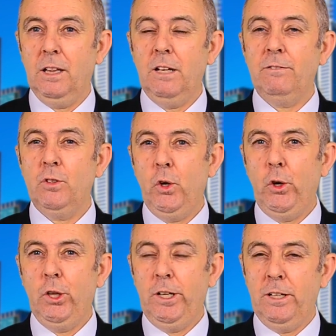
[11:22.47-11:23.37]
left
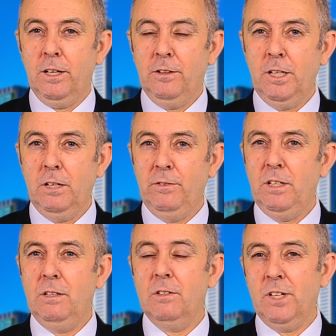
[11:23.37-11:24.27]
early, and I think if he
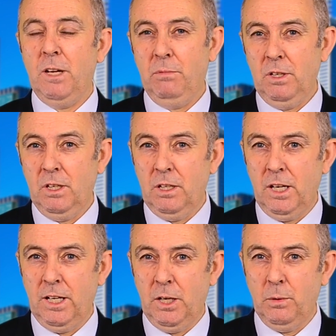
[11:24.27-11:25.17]
did the same thing
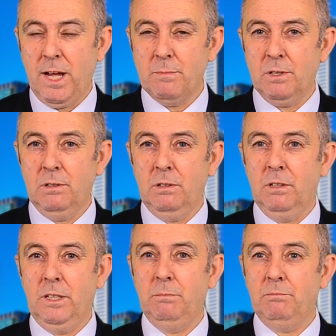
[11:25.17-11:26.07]
again, he would
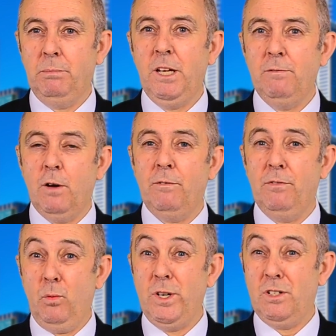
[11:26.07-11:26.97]
absolutely peeve off
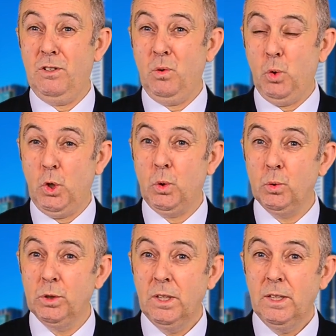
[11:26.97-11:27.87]
the rest of the
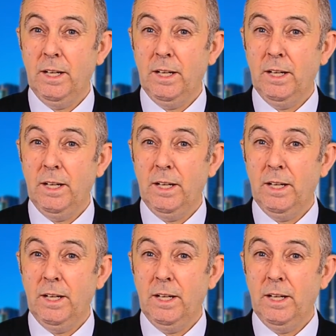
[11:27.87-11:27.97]
world,